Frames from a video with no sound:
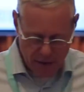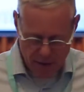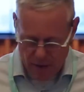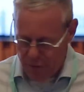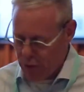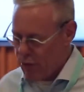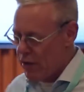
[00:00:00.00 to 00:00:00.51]

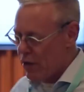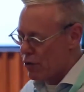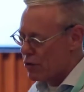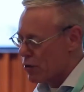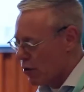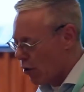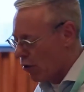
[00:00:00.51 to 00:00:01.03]
a few
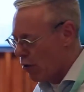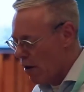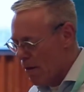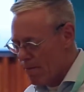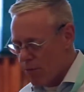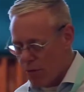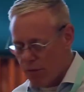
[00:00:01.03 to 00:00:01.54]
years ago
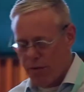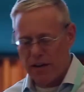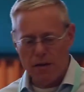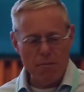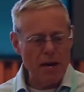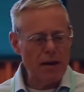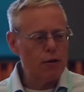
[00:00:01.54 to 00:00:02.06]
for
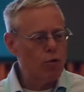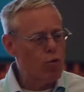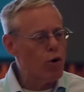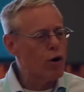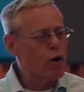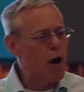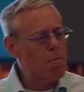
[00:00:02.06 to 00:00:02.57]
fundamental
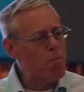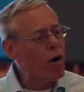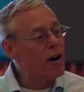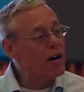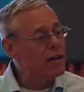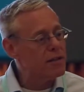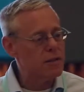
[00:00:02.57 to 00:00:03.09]
work on
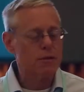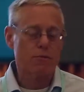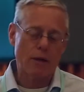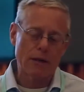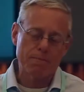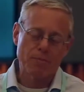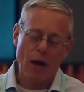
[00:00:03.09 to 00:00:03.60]
markets.
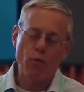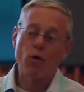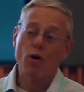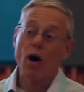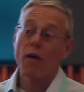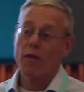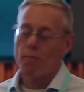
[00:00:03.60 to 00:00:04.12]
Well, I
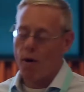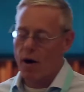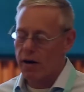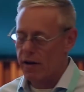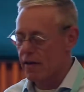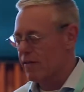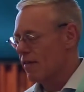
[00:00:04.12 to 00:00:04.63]
won't call them
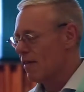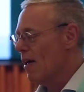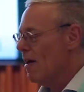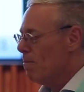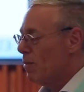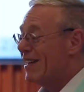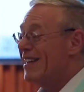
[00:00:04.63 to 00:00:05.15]
markets,
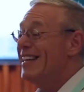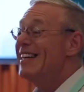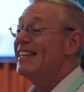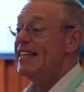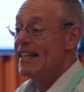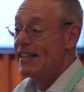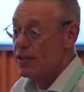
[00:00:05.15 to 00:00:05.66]
but
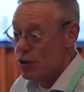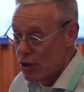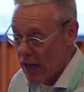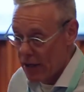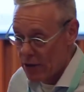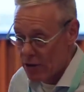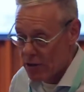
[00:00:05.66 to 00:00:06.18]
kidney
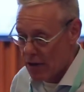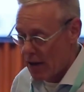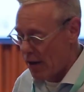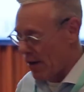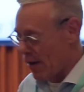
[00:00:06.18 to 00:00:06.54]
exchange